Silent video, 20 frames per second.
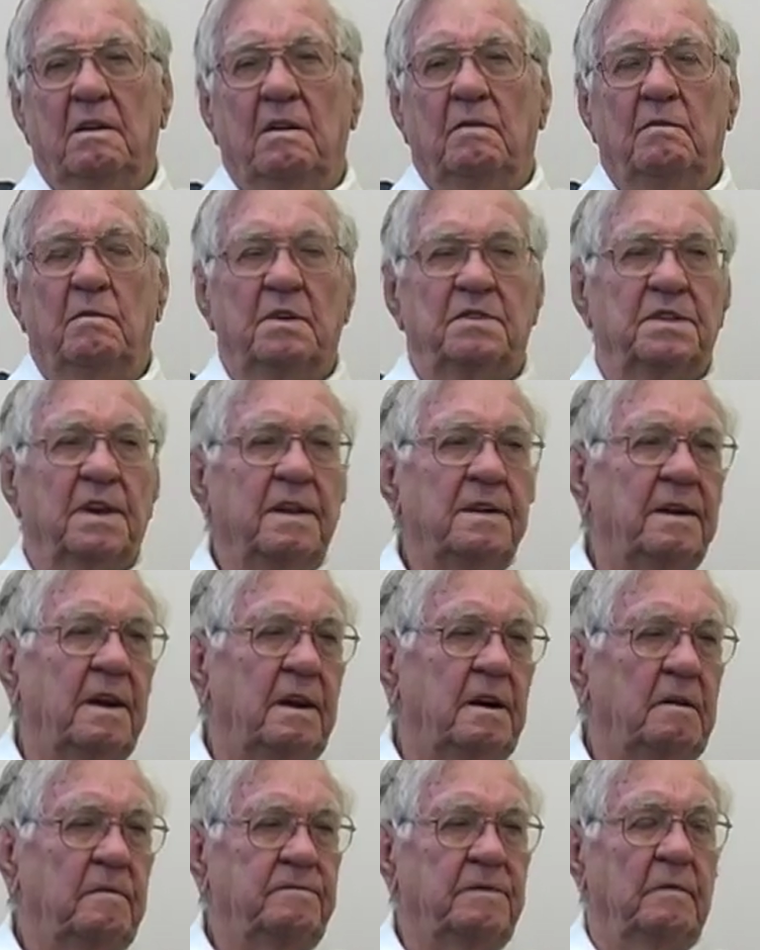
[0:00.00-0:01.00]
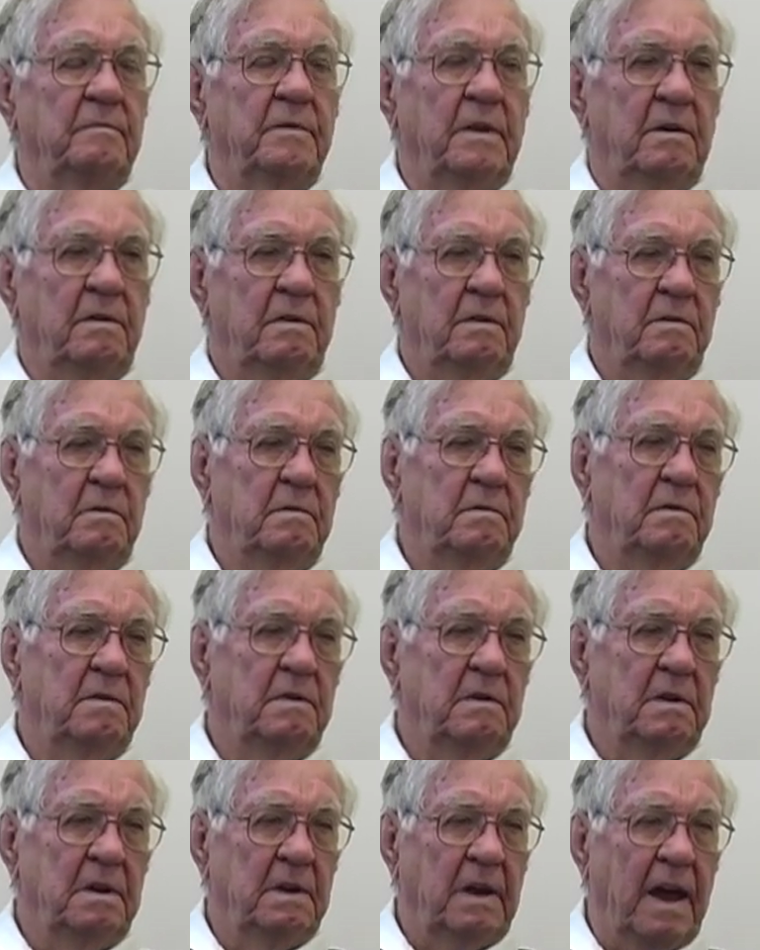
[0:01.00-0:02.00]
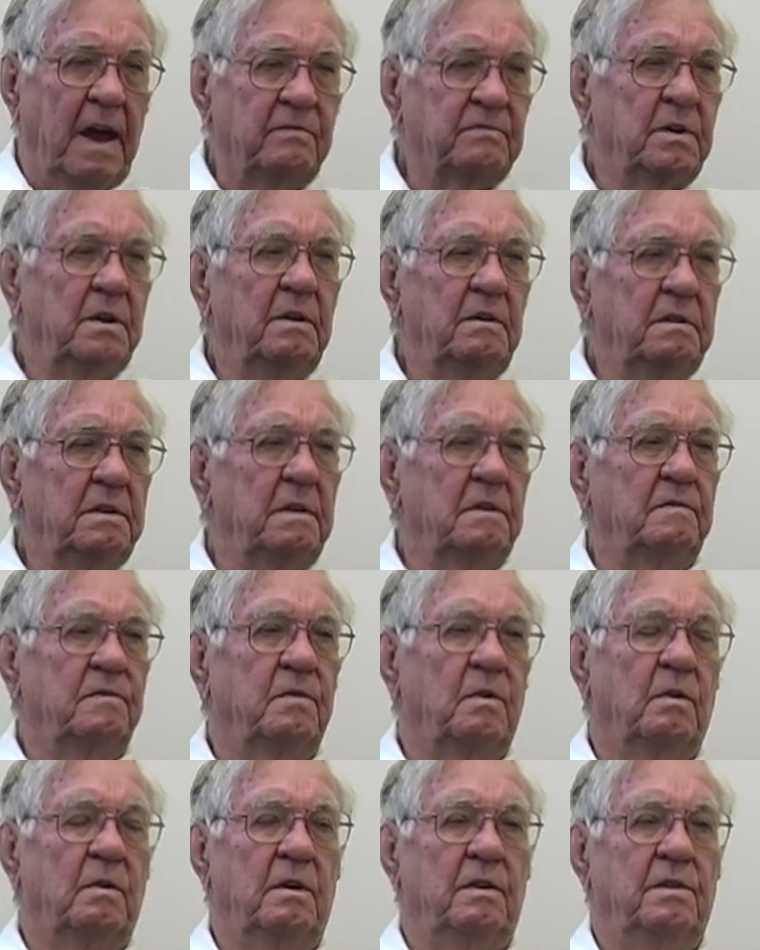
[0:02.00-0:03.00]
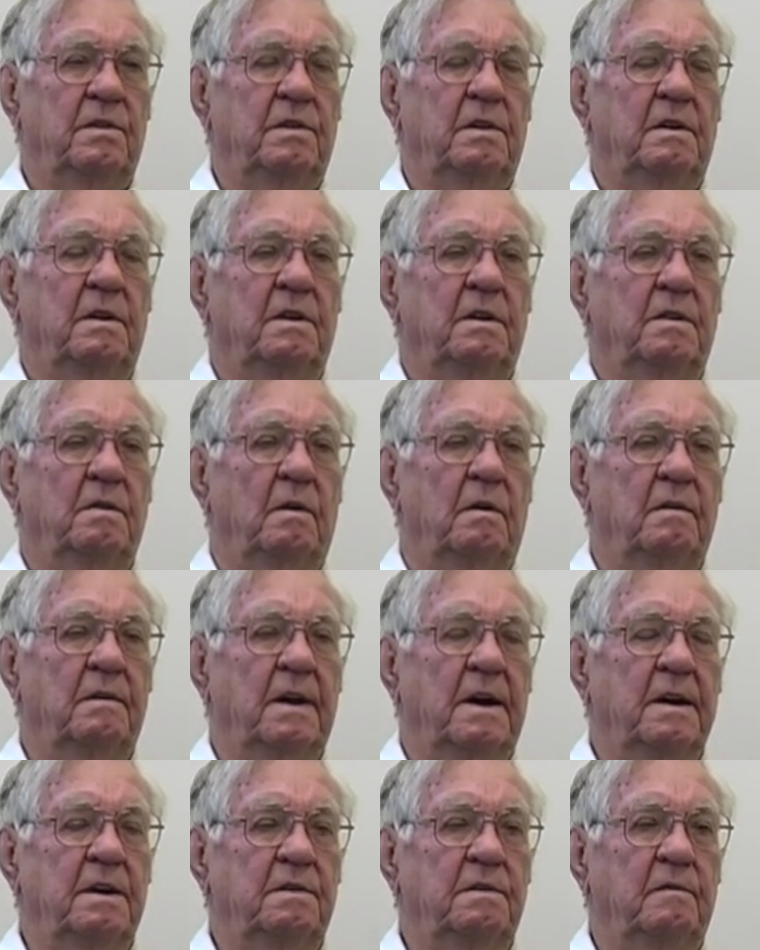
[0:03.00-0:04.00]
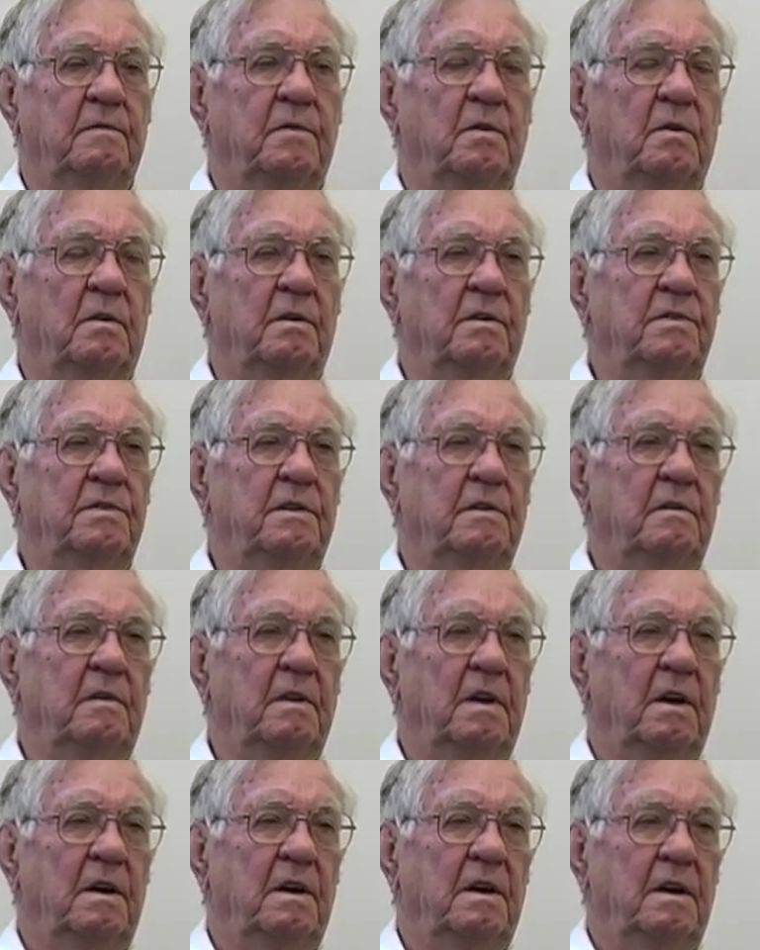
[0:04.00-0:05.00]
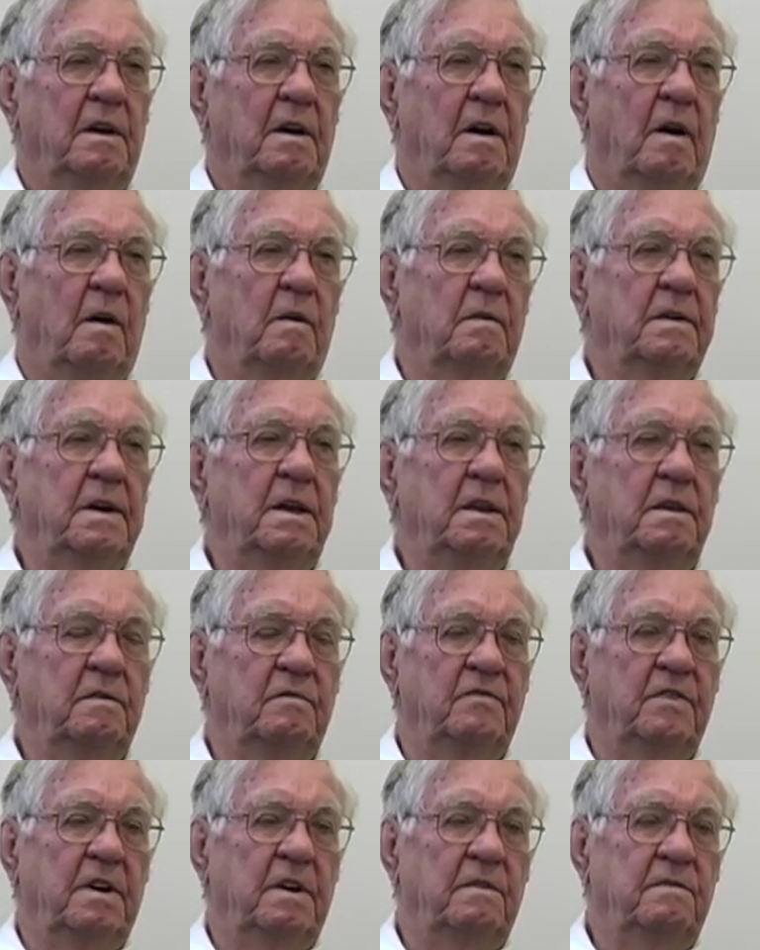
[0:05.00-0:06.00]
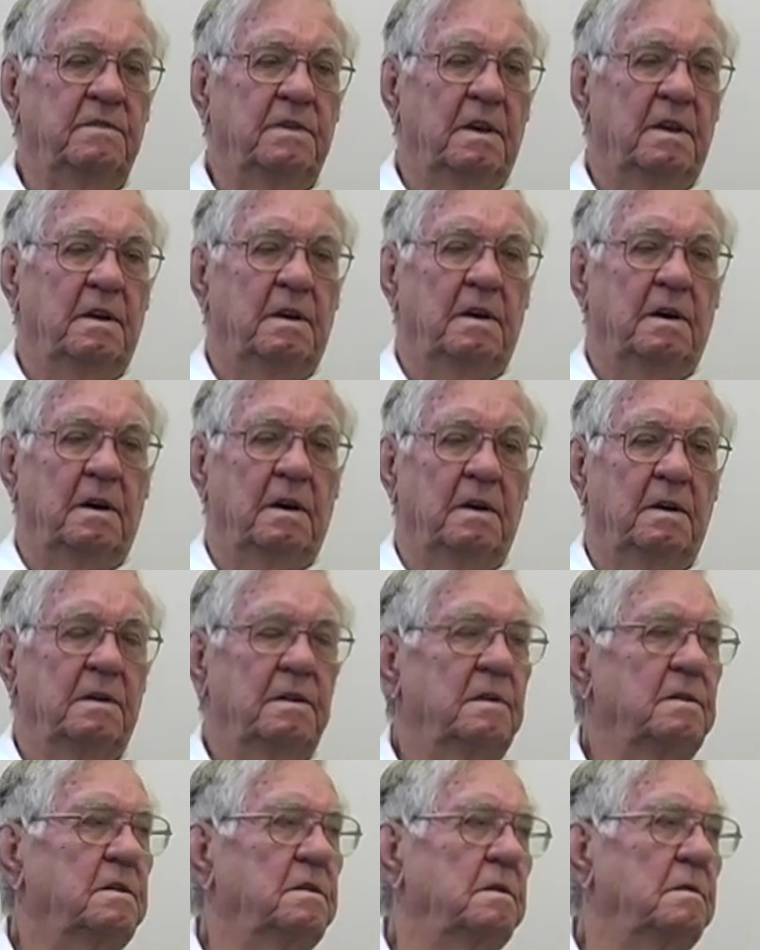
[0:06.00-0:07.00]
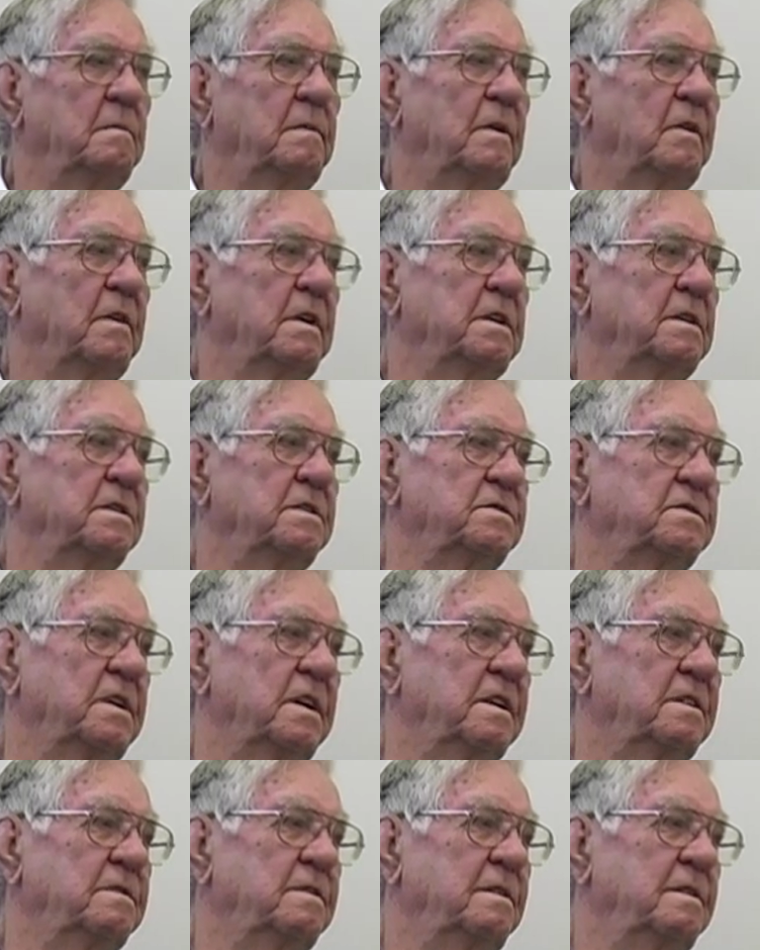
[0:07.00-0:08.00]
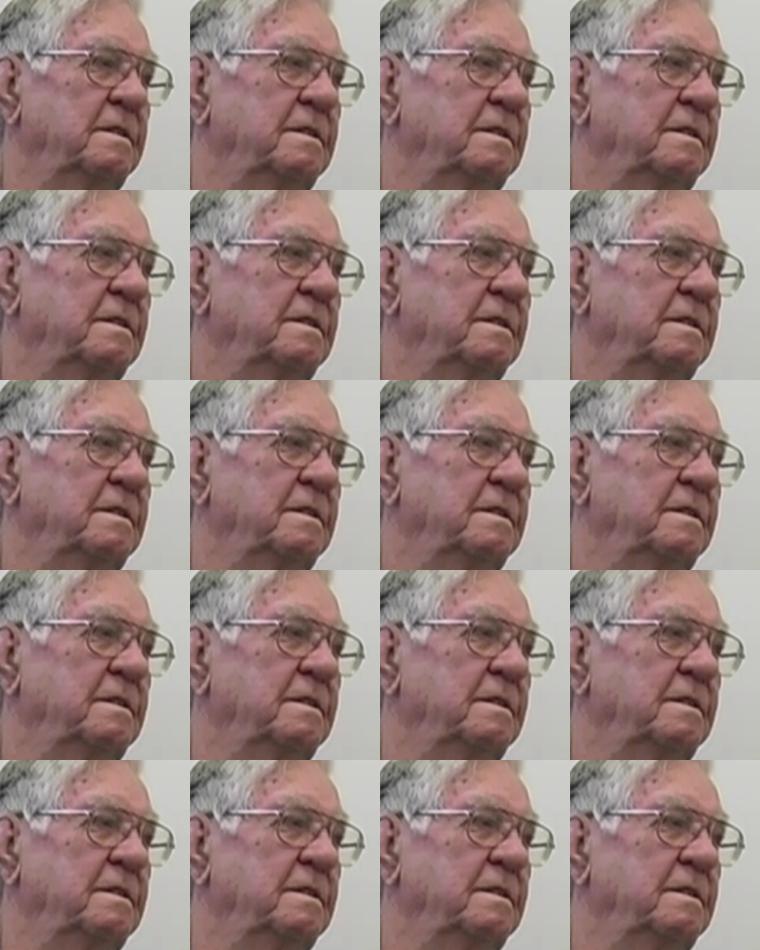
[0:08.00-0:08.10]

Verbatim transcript: was in there from the afternoon of the 4th to all night the 4th, all day the 5th to the morning of the 6th.